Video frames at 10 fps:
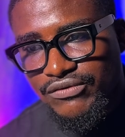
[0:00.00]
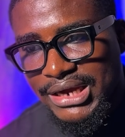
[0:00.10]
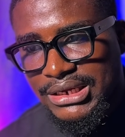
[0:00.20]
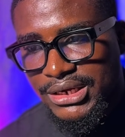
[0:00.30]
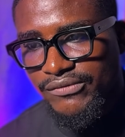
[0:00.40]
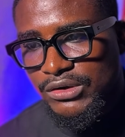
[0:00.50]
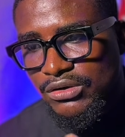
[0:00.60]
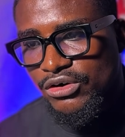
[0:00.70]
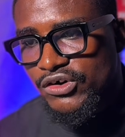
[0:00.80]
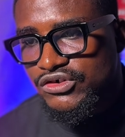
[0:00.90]
right here, if you click
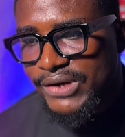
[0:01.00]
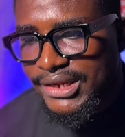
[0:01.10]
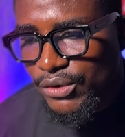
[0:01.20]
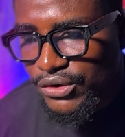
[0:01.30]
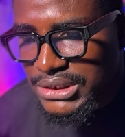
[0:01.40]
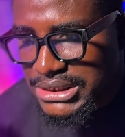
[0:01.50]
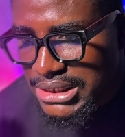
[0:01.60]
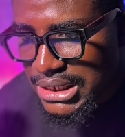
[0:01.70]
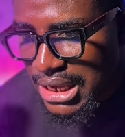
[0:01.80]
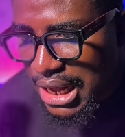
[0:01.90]
on cross right here, we're going to
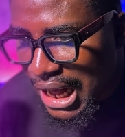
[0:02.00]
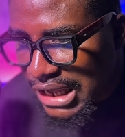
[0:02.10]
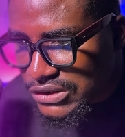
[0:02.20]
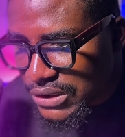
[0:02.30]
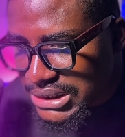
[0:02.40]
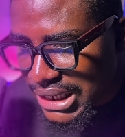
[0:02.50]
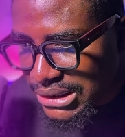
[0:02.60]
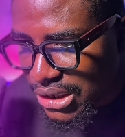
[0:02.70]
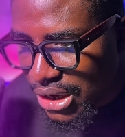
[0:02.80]
see isolated,